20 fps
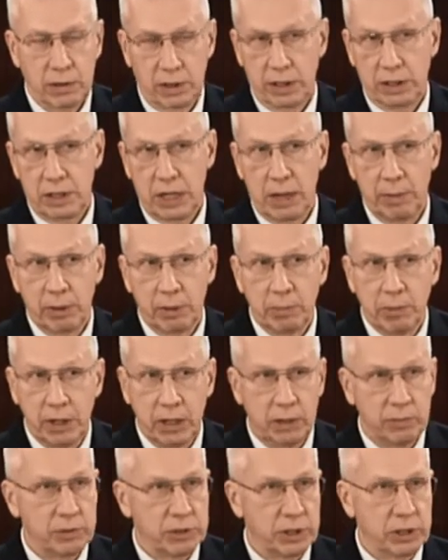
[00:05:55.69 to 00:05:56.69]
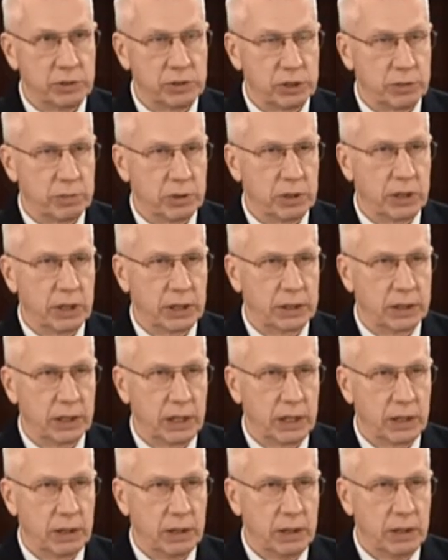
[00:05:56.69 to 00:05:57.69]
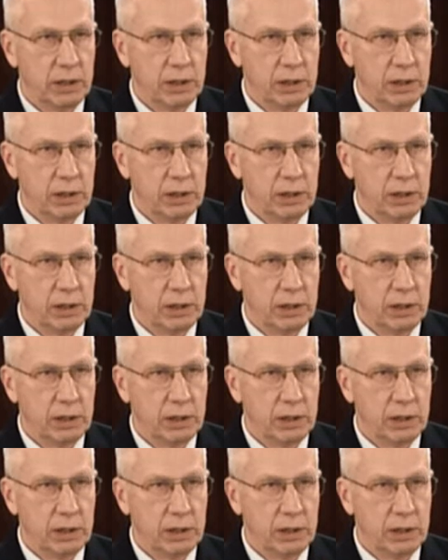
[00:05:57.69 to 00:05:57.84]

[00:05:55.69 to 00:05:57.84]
an atomic bomb, say, or something like that.